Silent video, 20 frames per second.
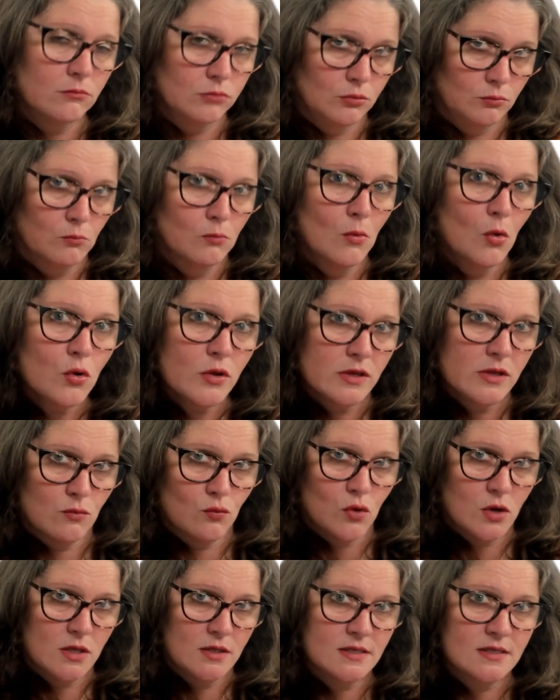more
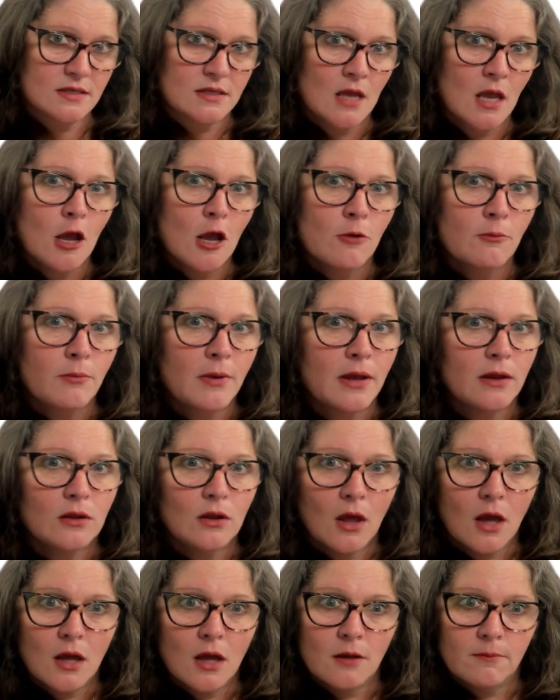than once,
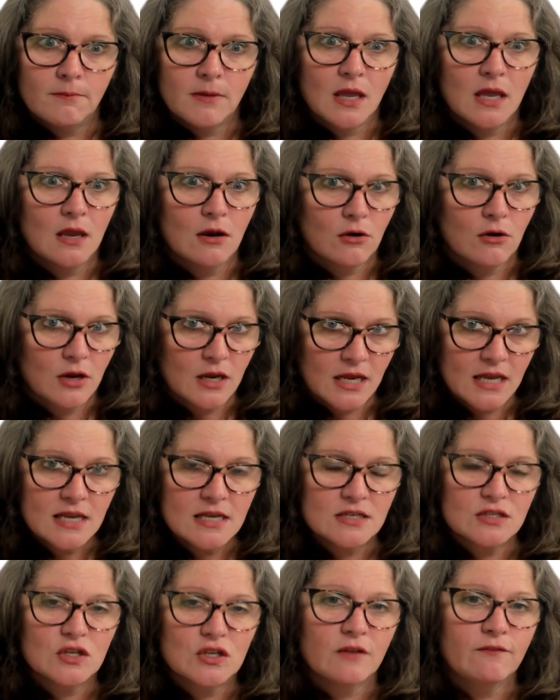but here it
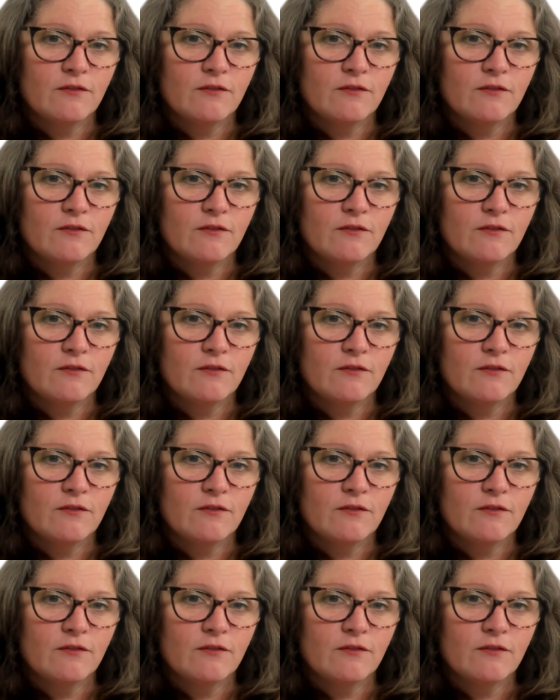is.